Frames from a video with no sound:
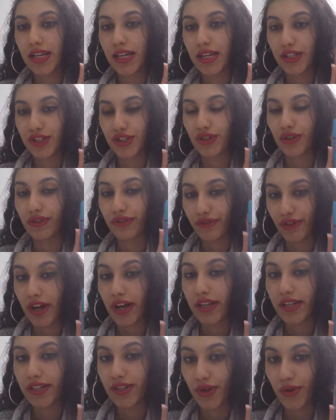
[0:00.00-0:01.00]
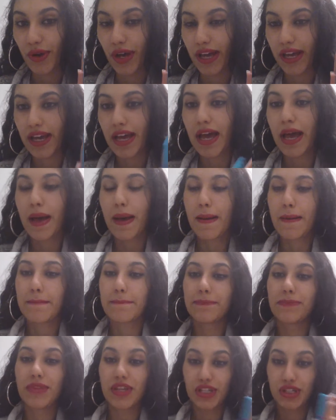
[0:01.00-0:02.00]
is your friend, okay?
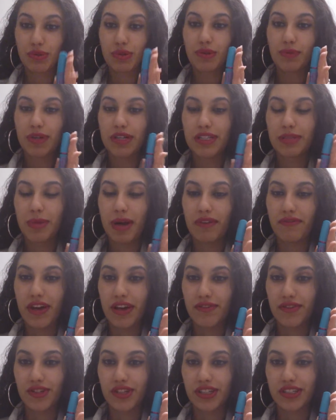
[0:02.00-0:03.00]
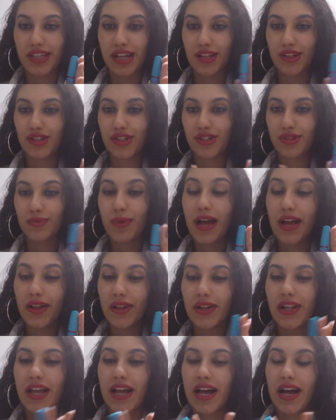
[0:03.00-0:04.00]
This one runs about $5 or $6 as
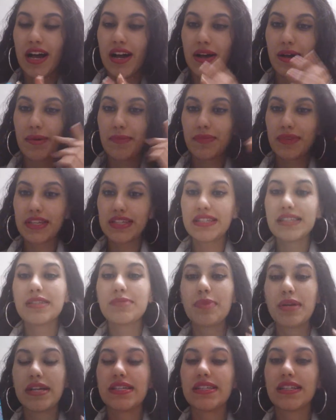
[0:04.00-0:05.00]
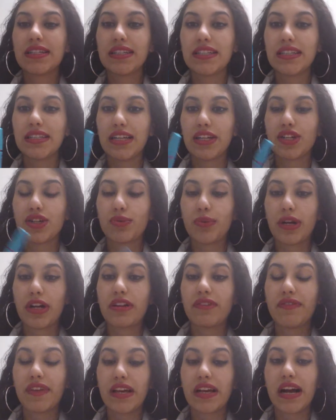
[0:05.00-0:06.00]
well. This is basically like you're
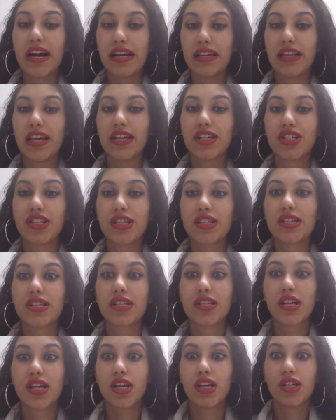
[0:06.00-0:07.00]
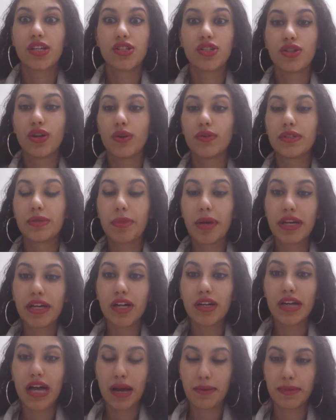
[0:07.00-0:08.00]
wearing fake eyelashes, you know, depending
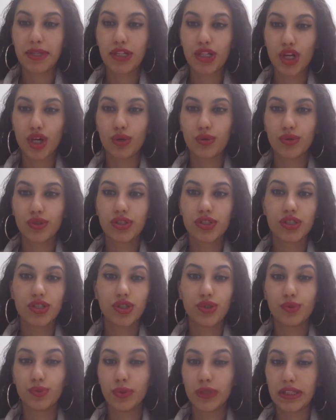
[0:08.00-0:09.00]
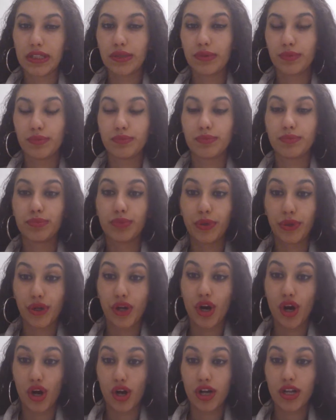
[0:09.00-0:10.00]
on how many coats you really put
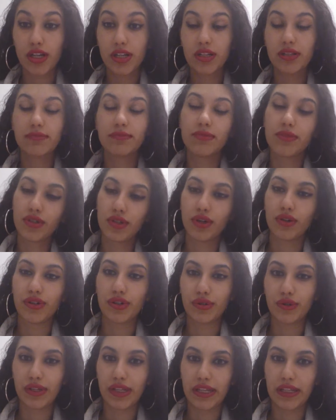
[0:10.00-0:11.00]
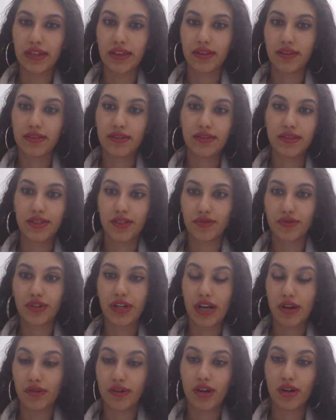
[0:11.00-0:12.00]
on, you know, you'll get
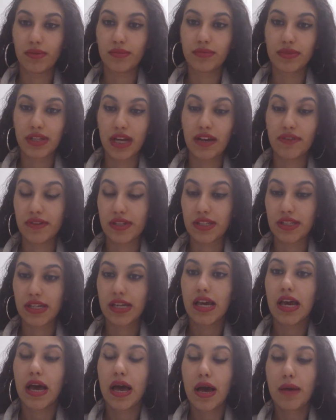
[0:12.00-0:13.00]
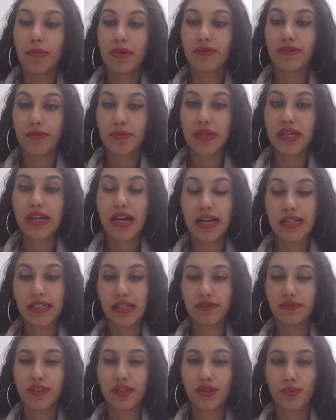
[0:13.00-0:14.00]
different outcomes, obviously. But for me, I
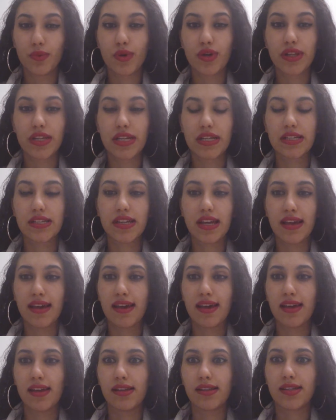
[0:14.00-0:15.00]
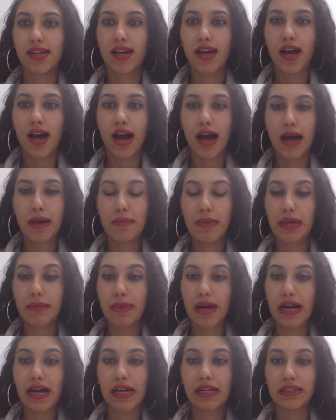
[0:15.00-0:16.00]
definitely wore this and I made
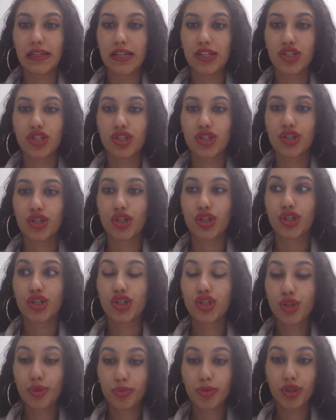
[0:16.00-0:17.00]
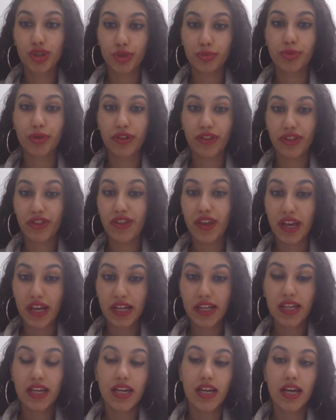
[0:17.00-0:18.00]
my eyelashes look super duper
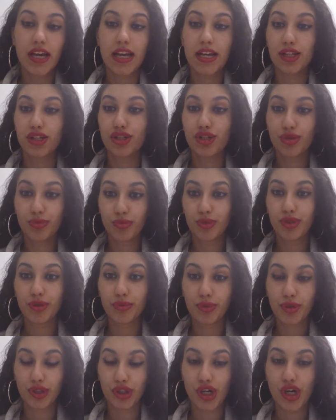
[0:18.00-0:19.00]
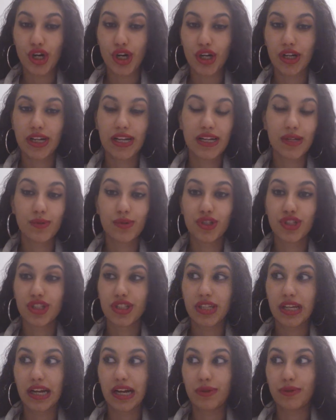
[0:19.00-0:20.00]
thick and super duper long. It was
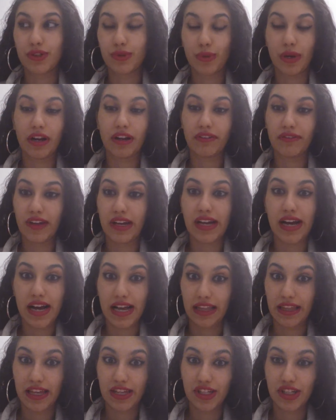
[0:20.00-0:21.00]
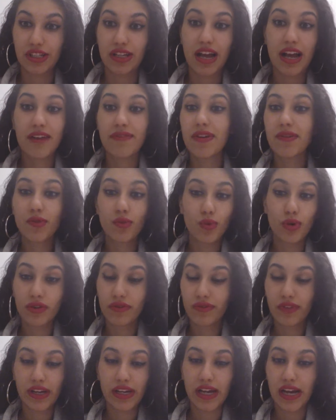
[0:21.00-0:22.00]
just like I was wearing fake eyelashes. I have never
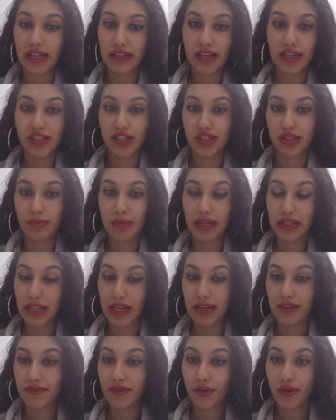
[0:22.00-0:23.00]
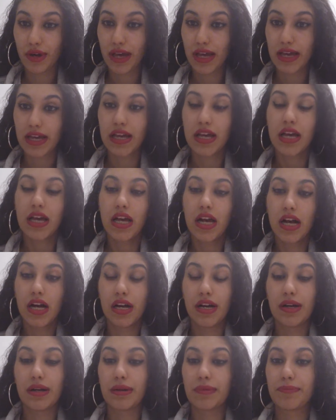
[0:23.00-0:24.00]
worn fake eyelashes in my life, okay?
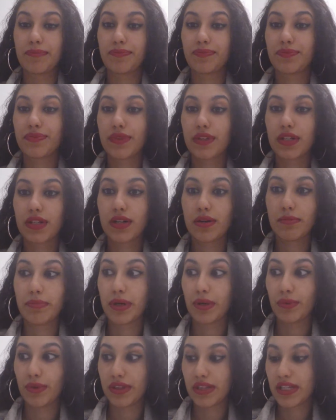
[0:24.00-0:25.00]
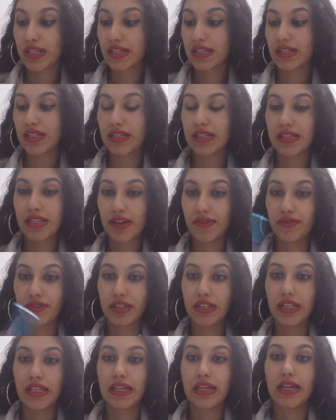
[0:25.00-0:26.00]
But with this, it
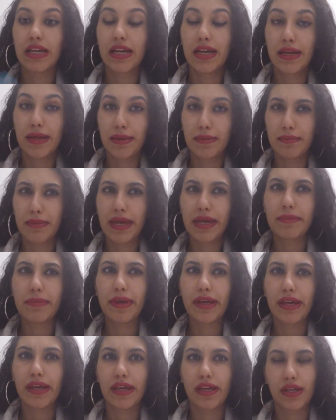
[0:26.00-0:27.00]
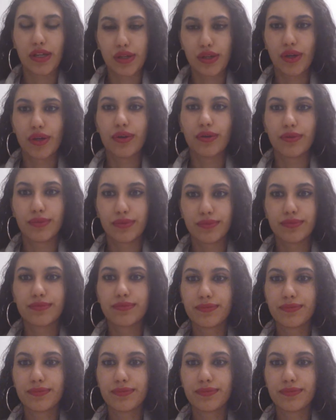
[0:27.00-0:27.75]
definitely made me, you know,